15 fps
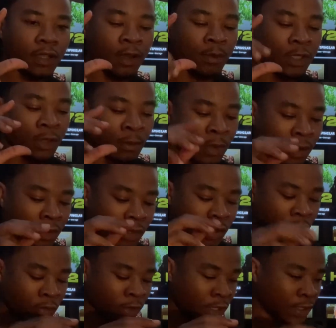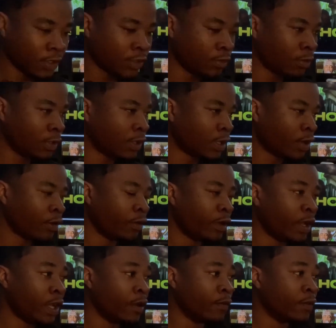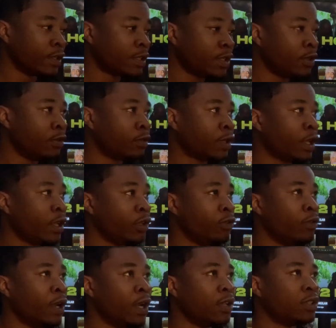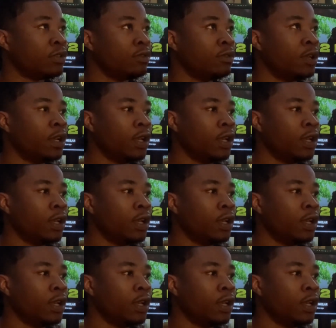I'm talking about go into it, learn every single thing you got to.